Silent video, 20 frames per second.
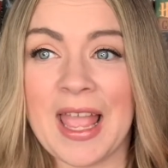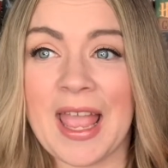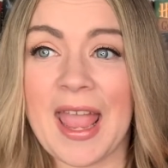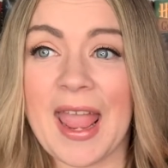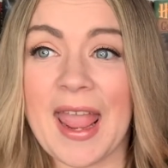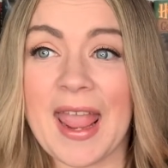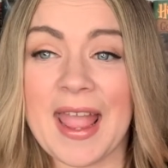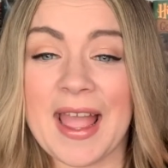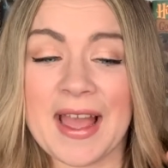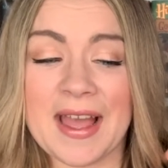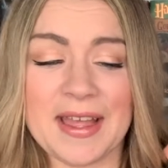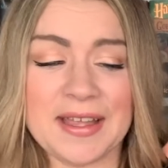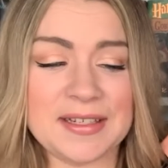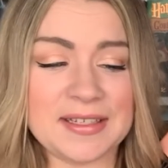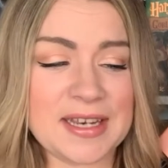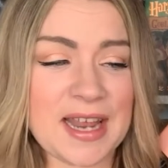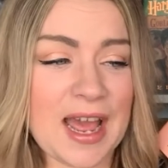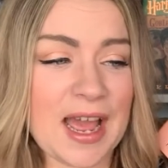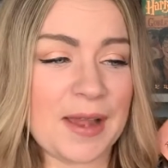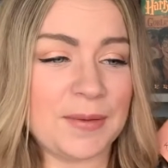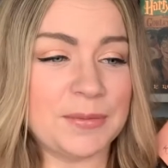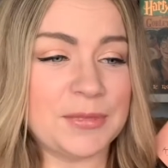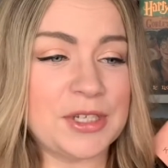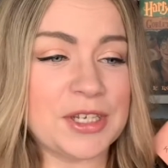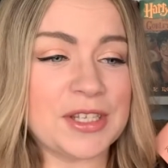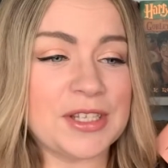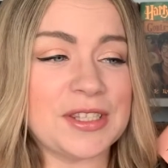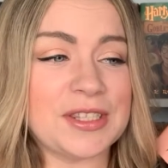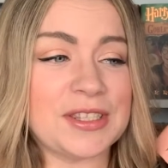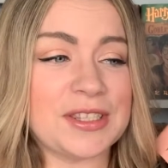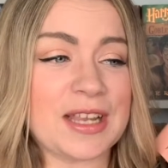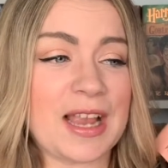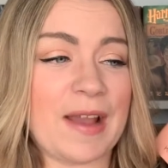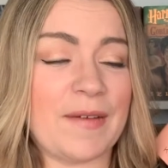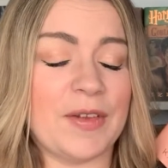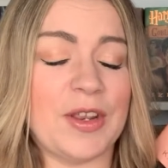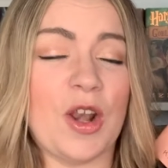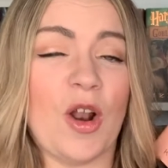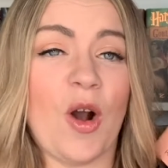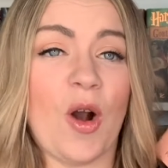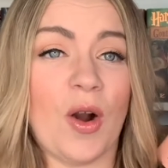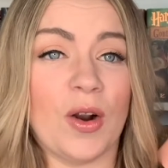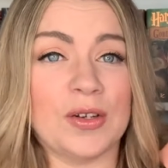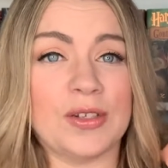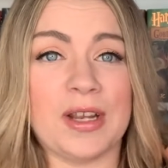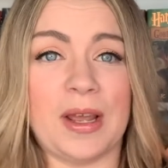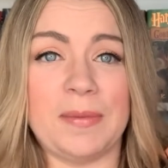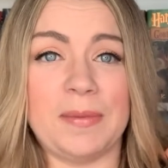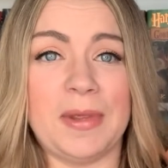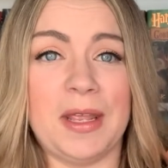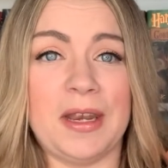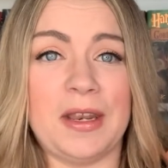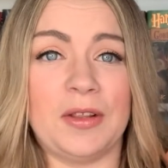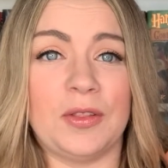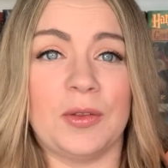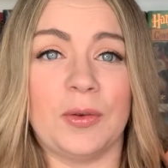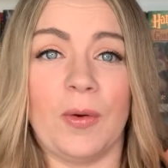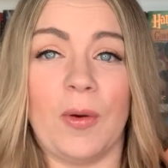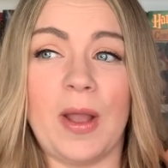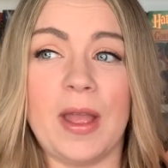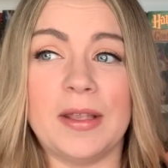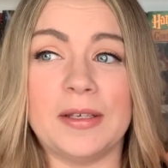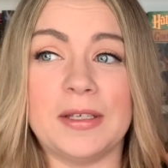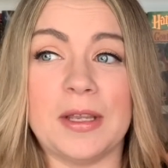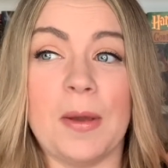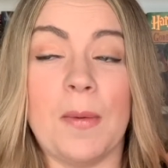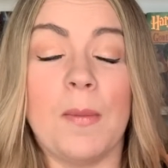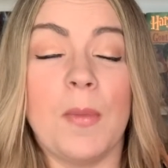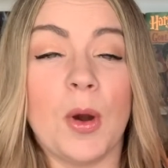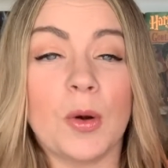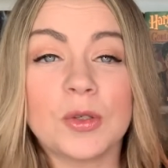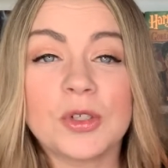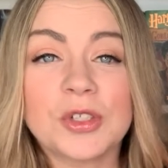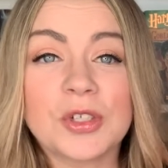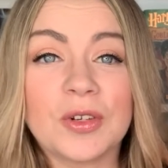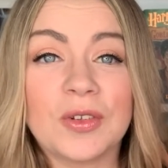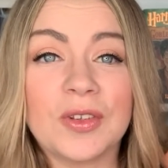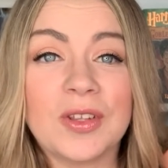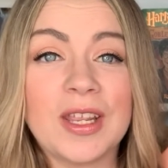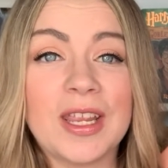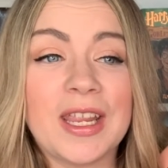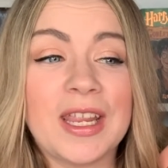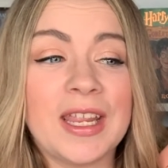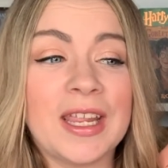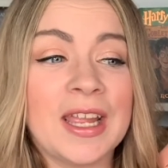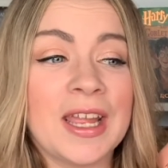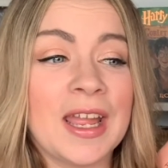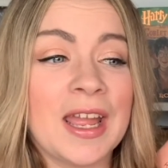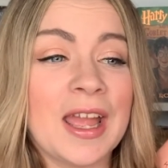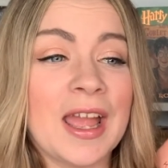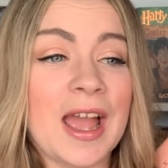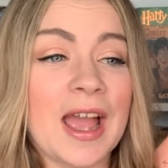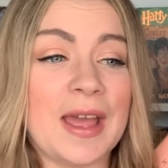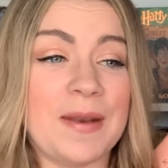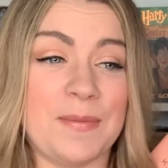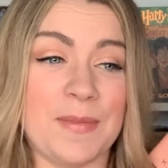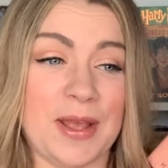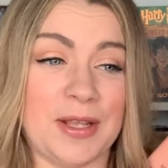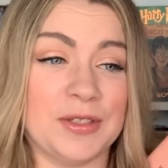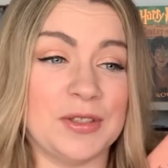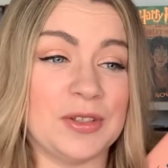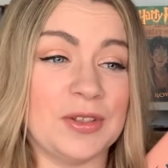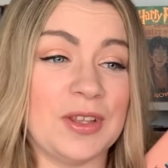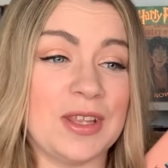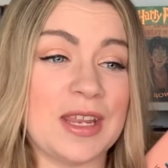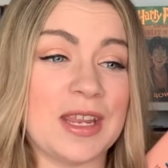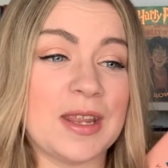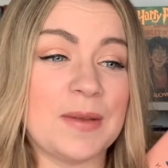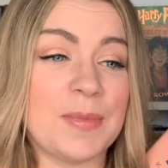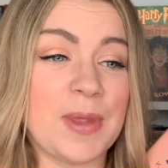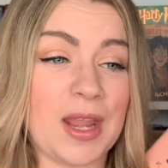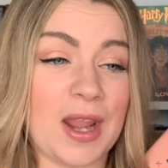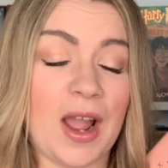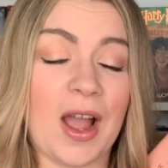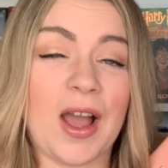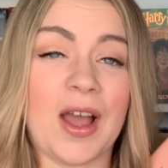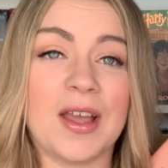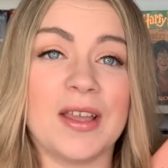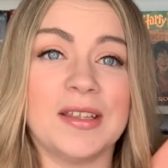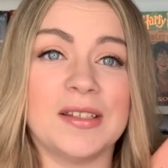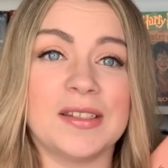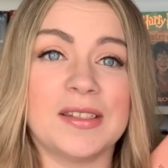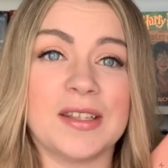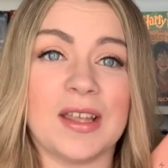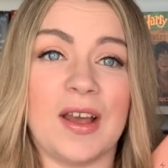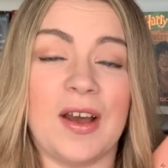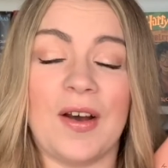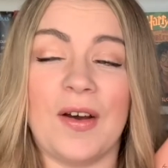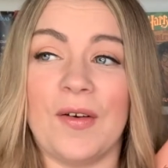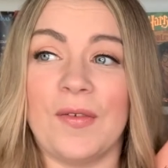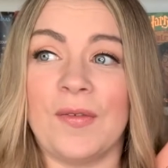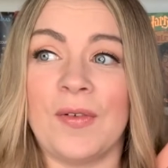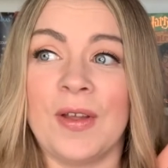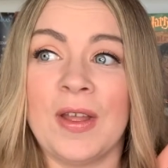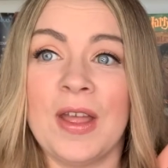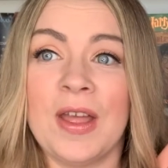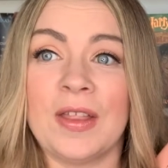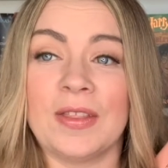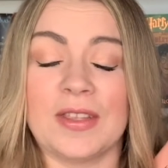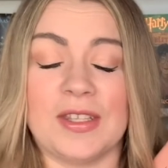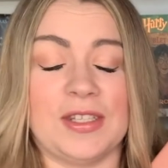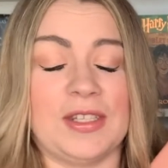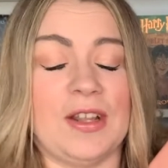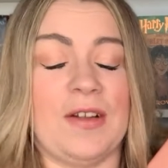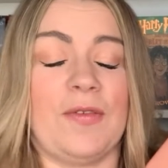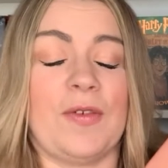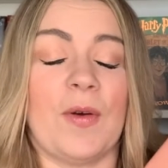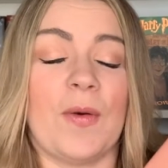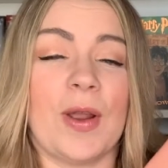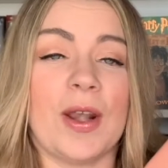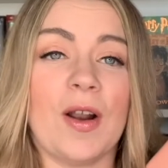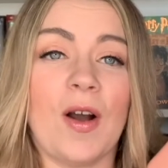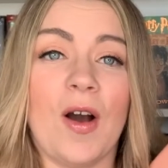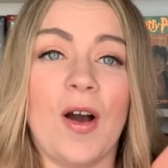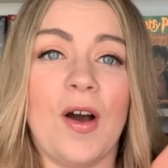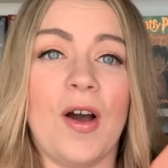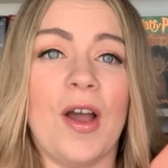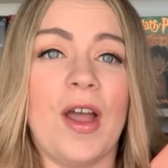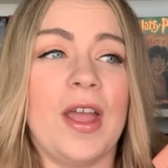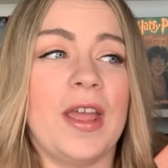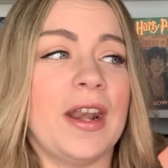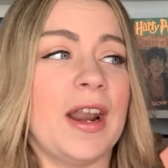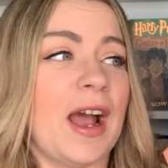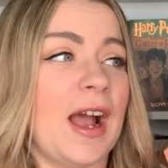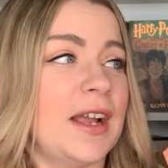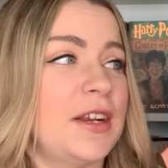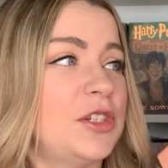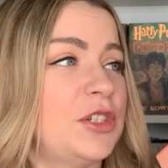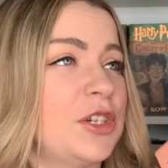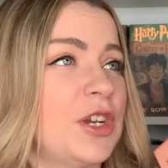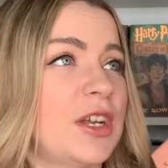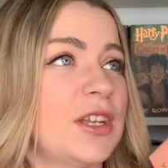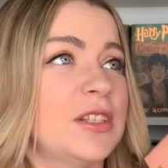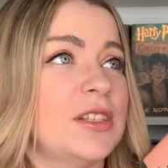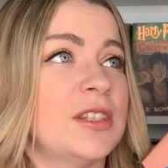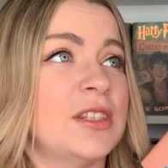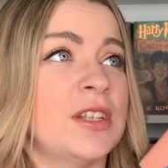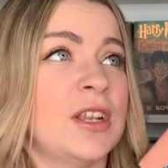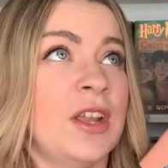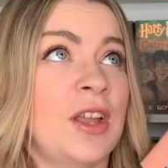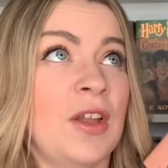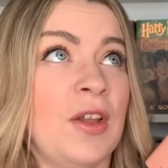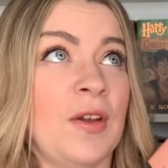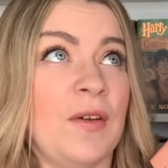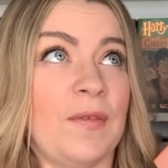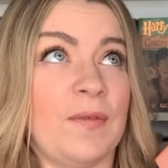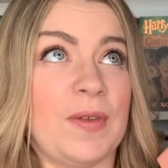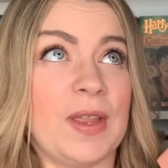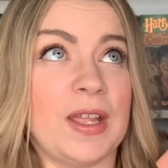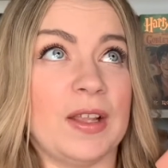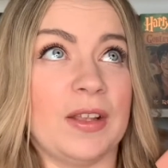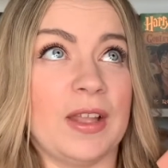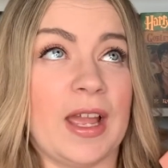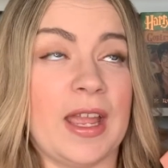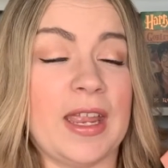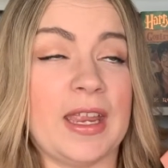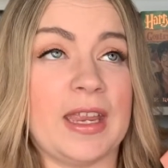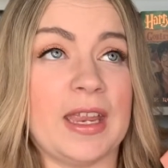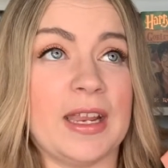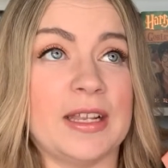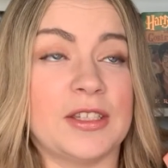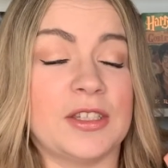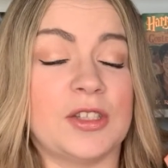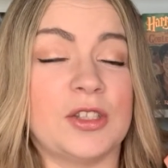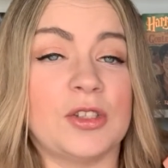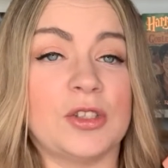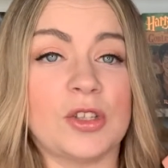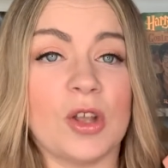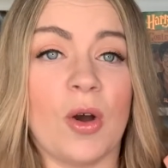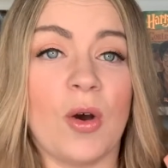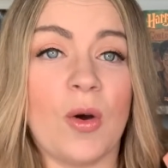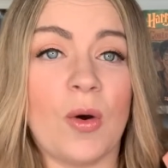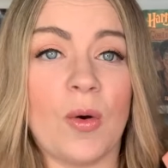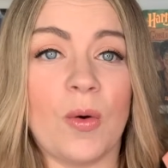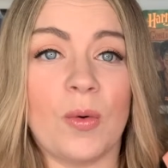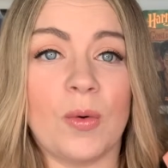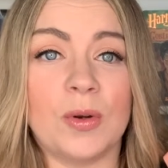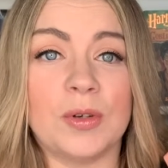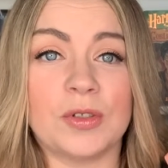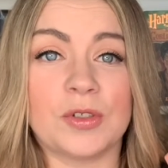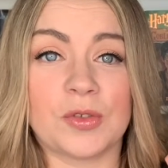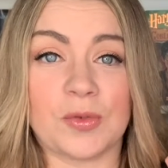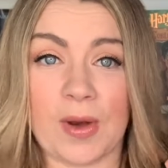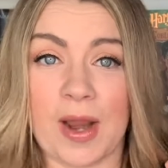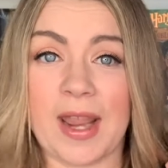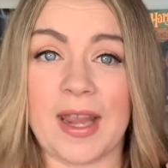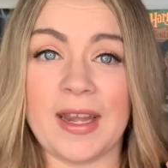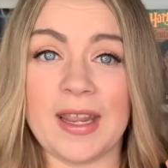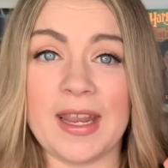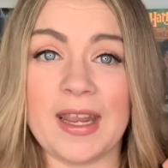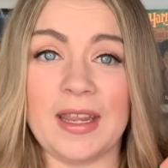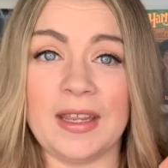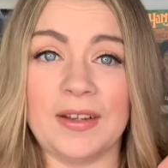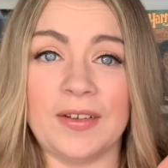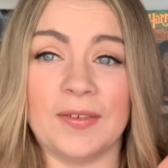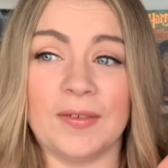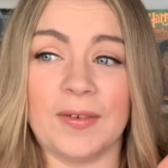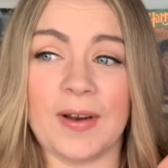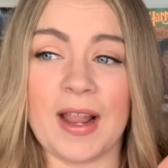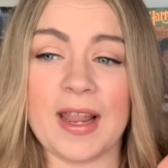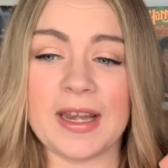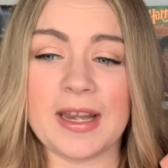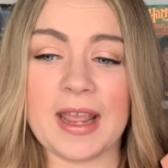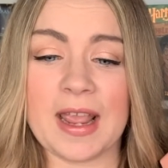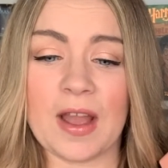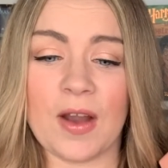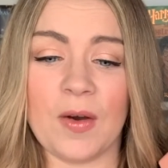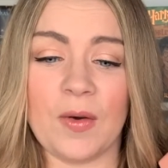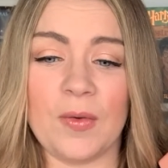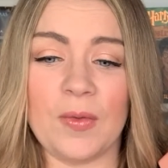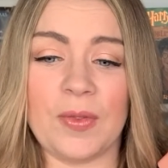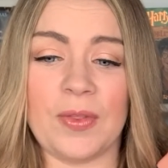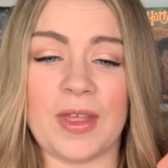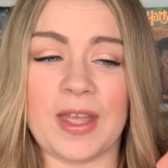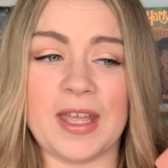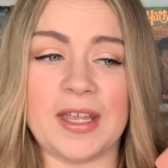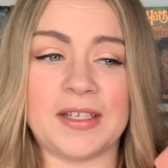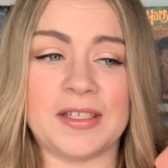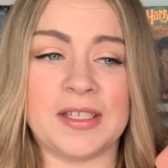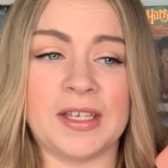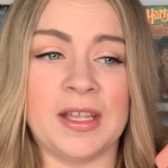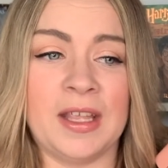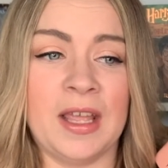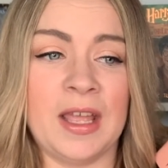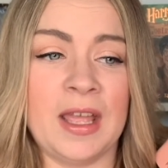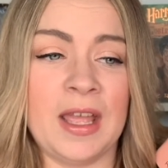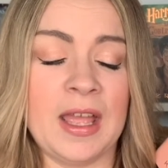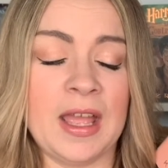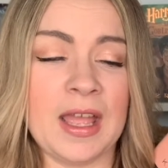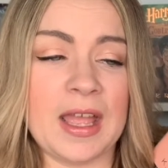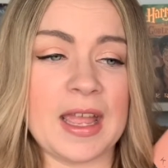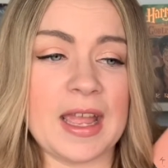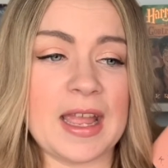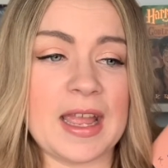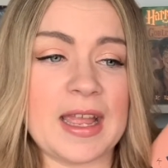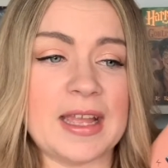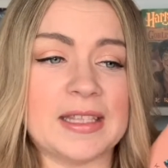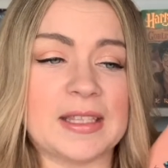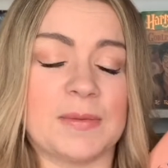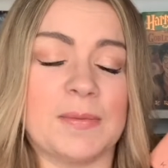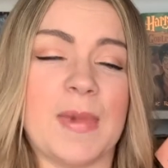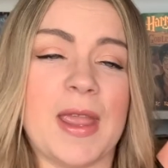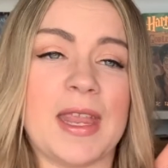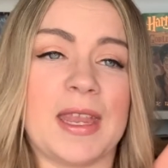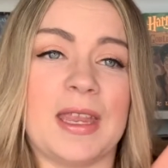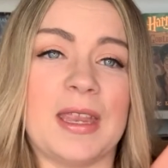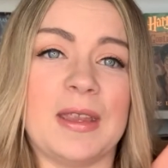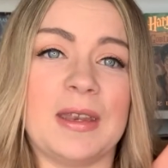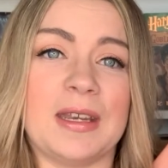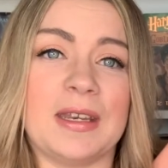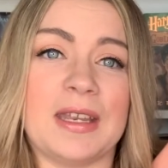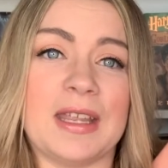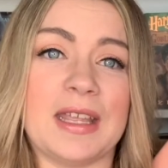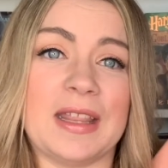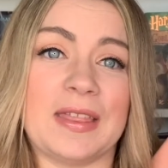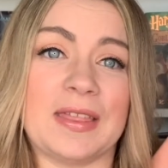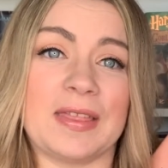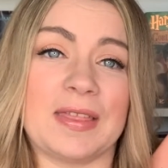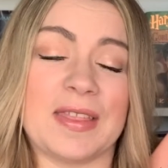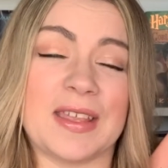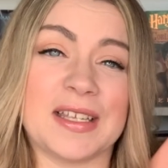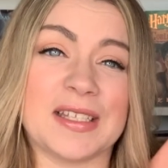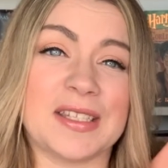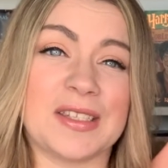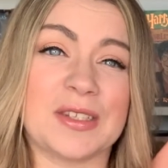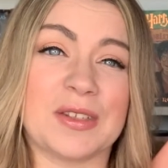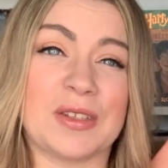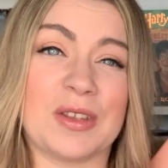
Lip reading: and I'm just having a hard time getting through it emotionally and mentally because of the stuff going on. I just feel like it's so draining right now that it's making this